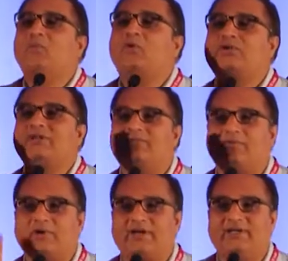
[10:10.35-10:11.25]
More than
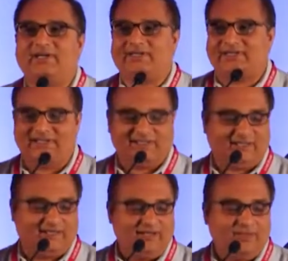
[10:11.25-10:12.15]
400
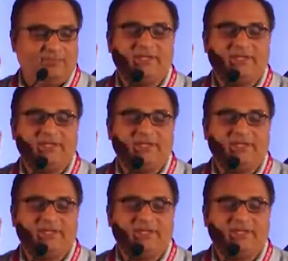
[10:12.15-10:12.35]
cc,